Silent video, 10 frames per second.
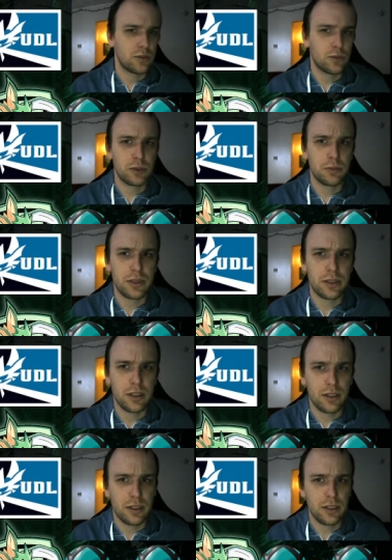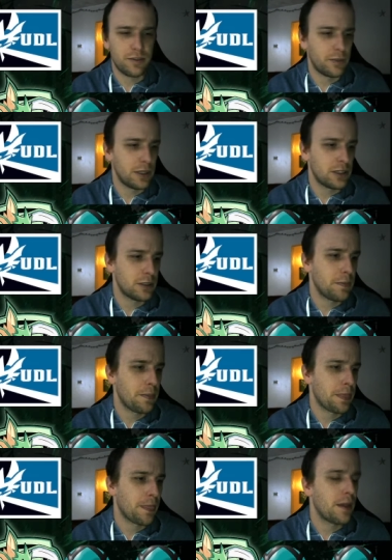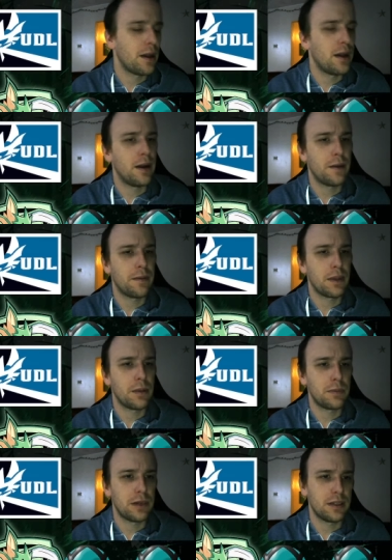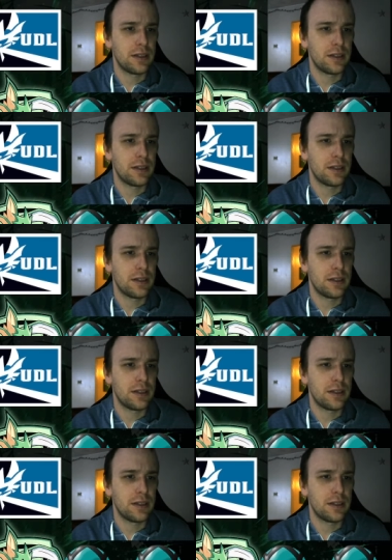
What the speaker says: would be good information. But